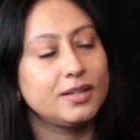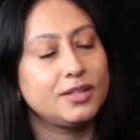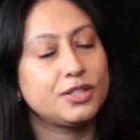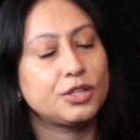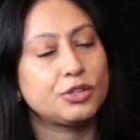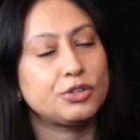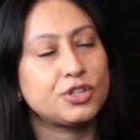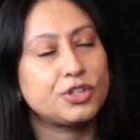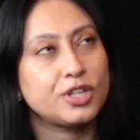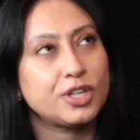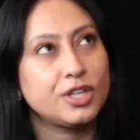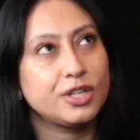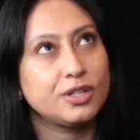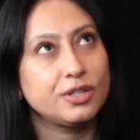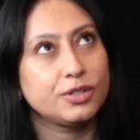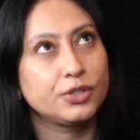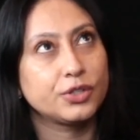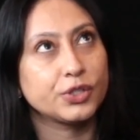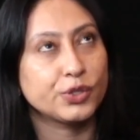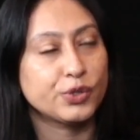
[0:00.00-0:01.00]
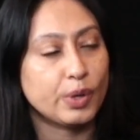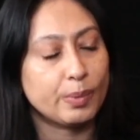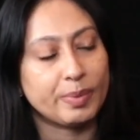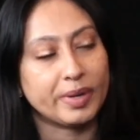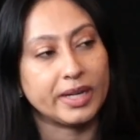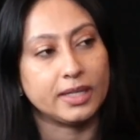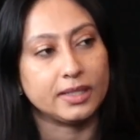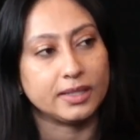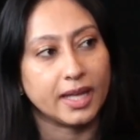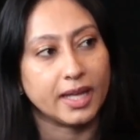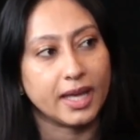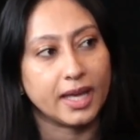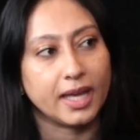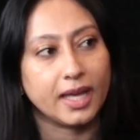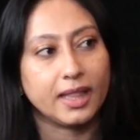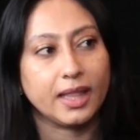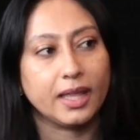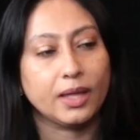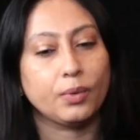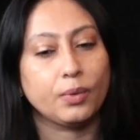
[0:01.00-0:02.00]
So she grew up in LA,
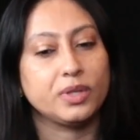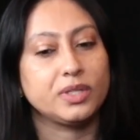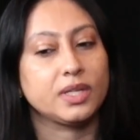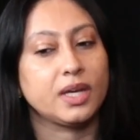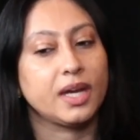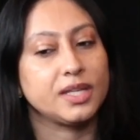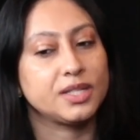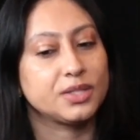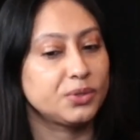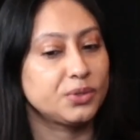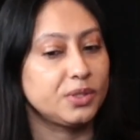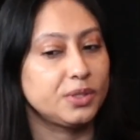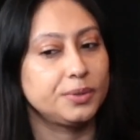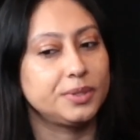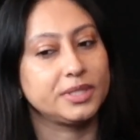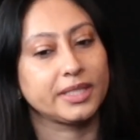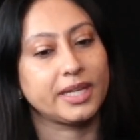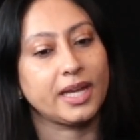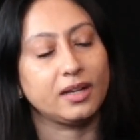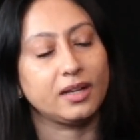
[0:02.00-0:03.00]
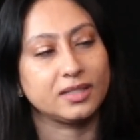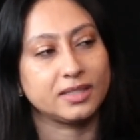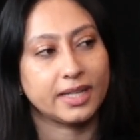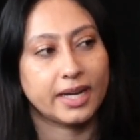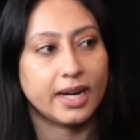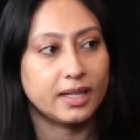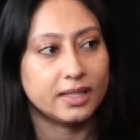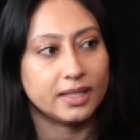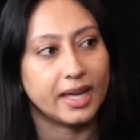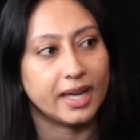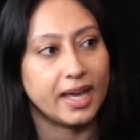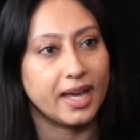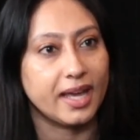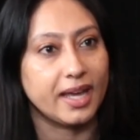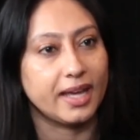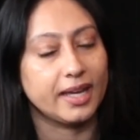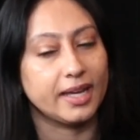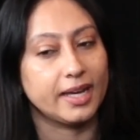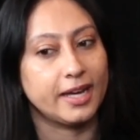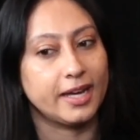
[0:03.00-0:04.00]
went to high school, went to Cal State
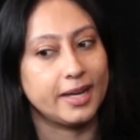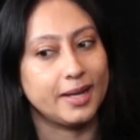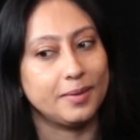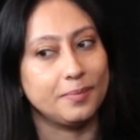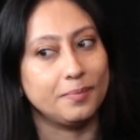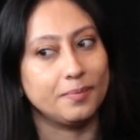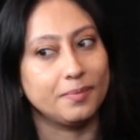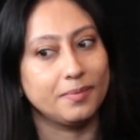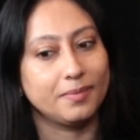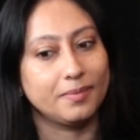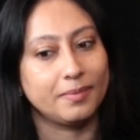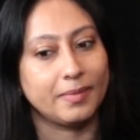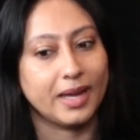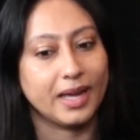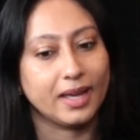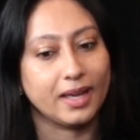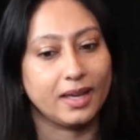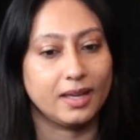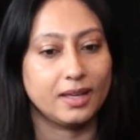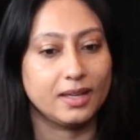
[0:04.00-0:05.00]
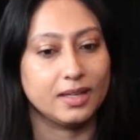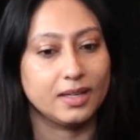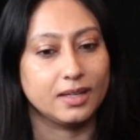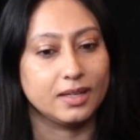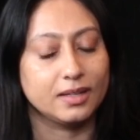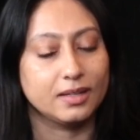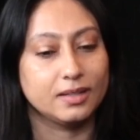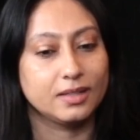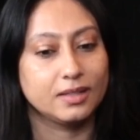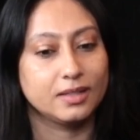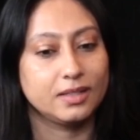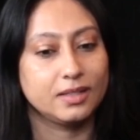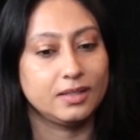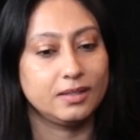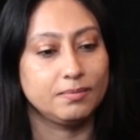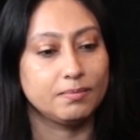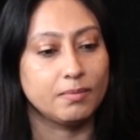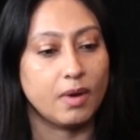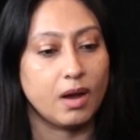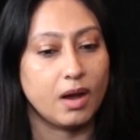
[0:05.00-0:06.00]
LA. My
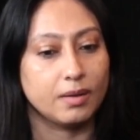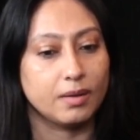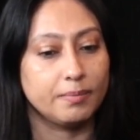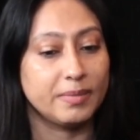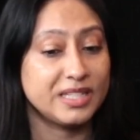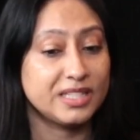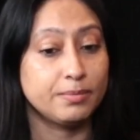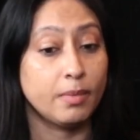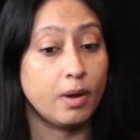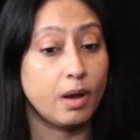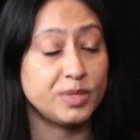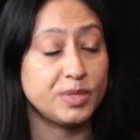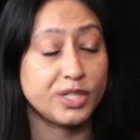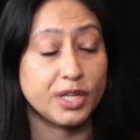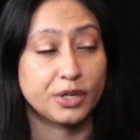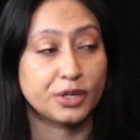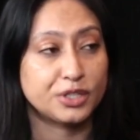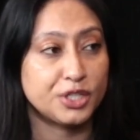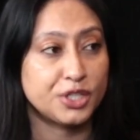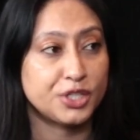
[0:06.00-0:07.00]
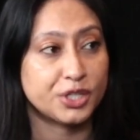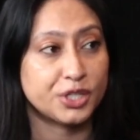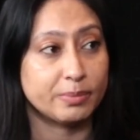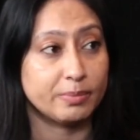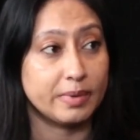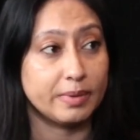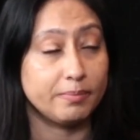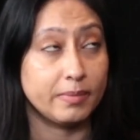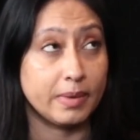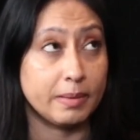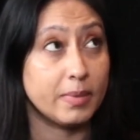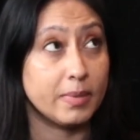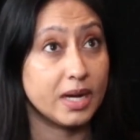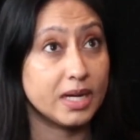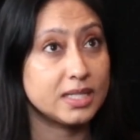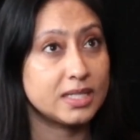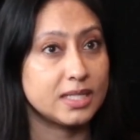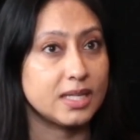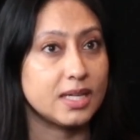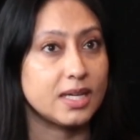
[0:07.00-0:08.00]
mom's younger sister, my
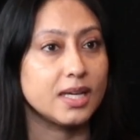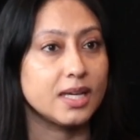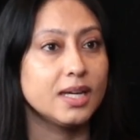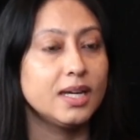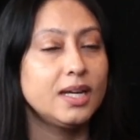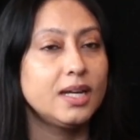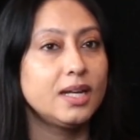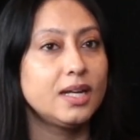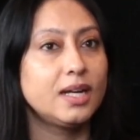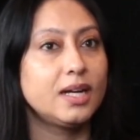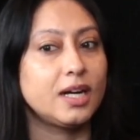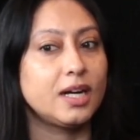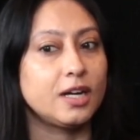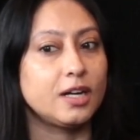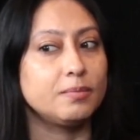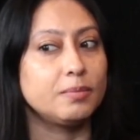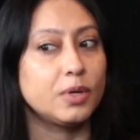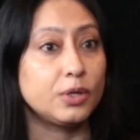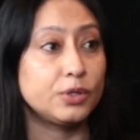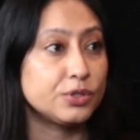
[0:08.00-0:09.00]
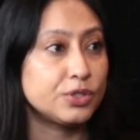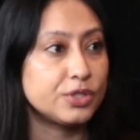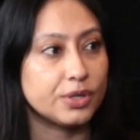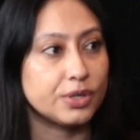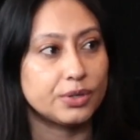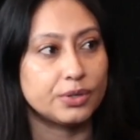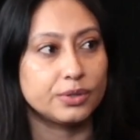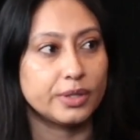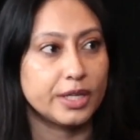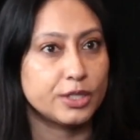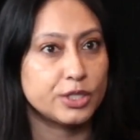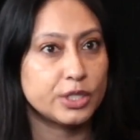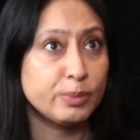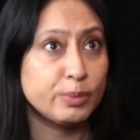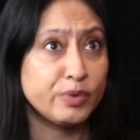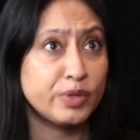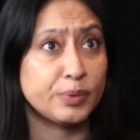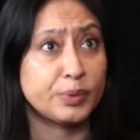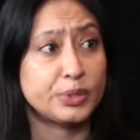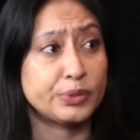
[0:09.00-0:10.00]
Masi, also, she
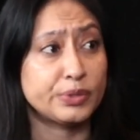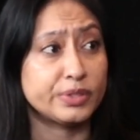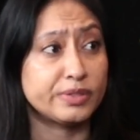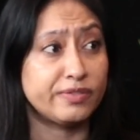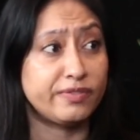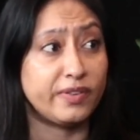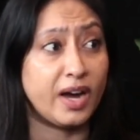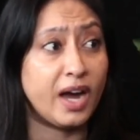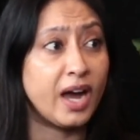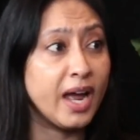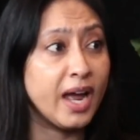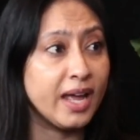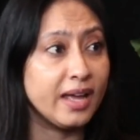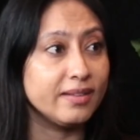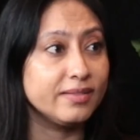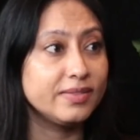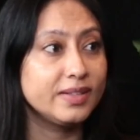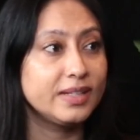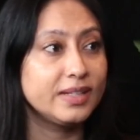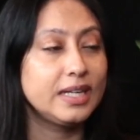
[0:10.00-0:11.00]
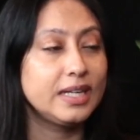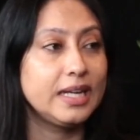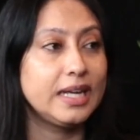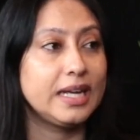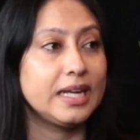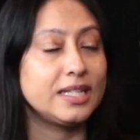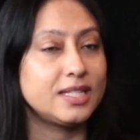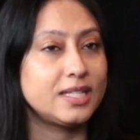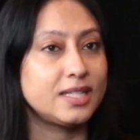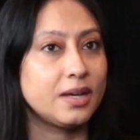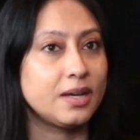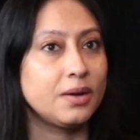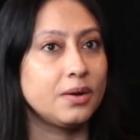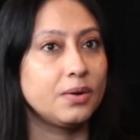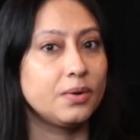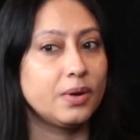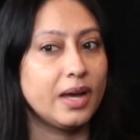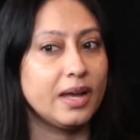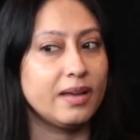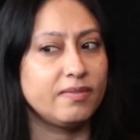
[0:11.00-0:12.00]
moved here when she was 5. And
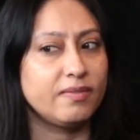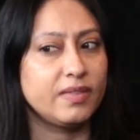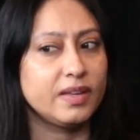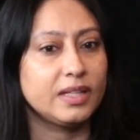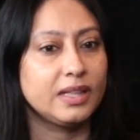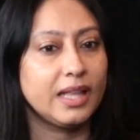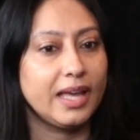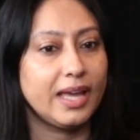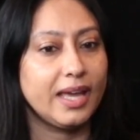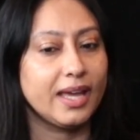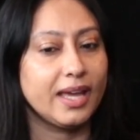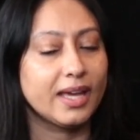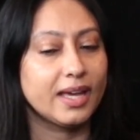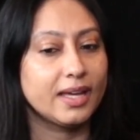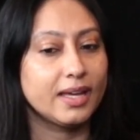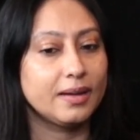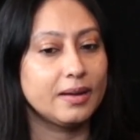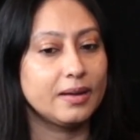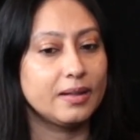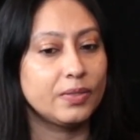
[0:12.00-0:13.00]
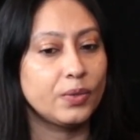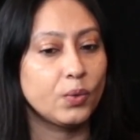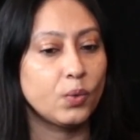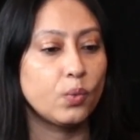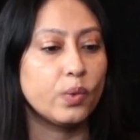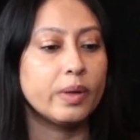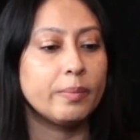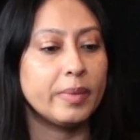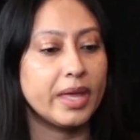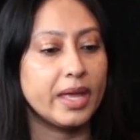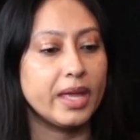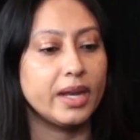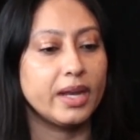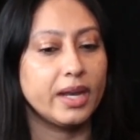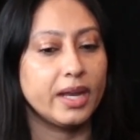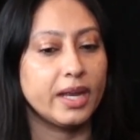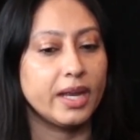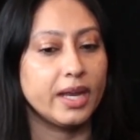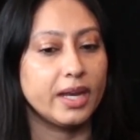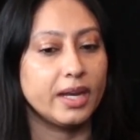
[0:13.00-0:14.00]
so I feel like the women
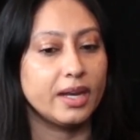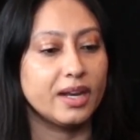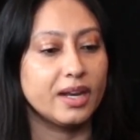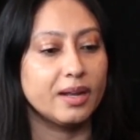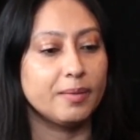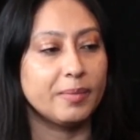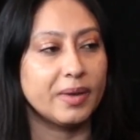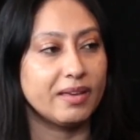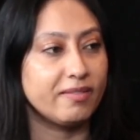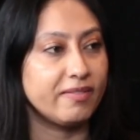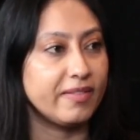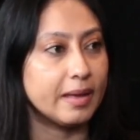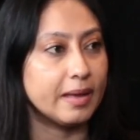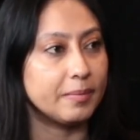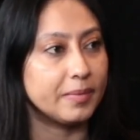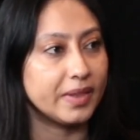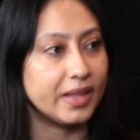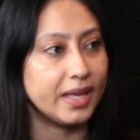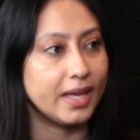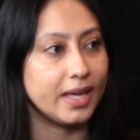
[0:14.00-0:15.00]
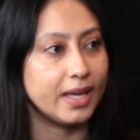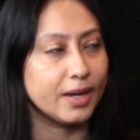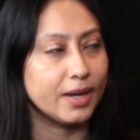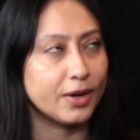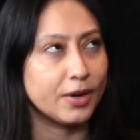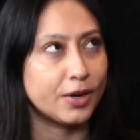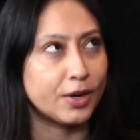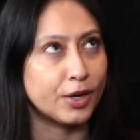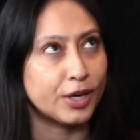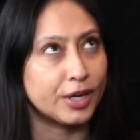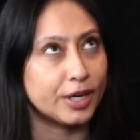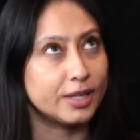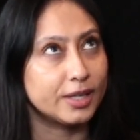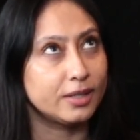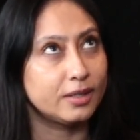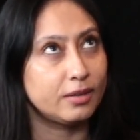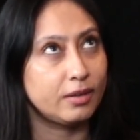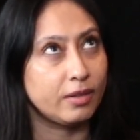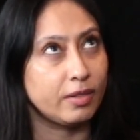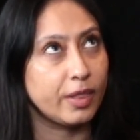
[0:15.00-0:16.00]
in my family are
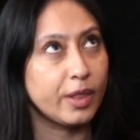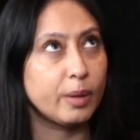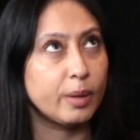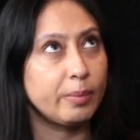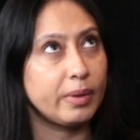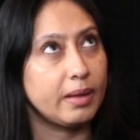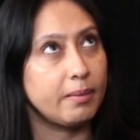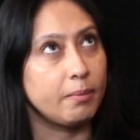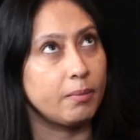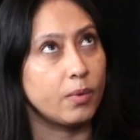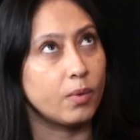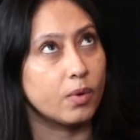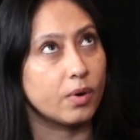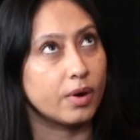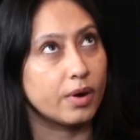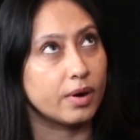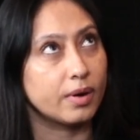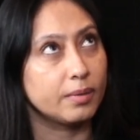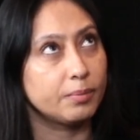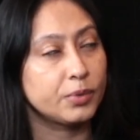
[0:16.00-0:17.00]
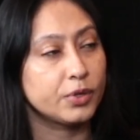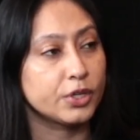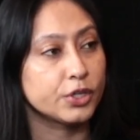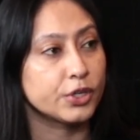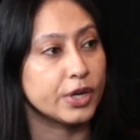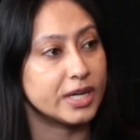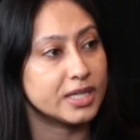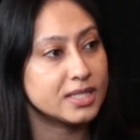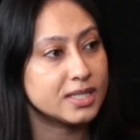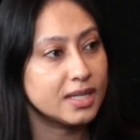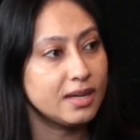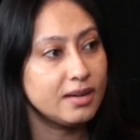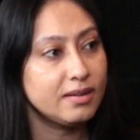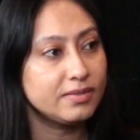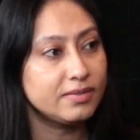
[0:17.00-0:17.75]
a little bit more progressive.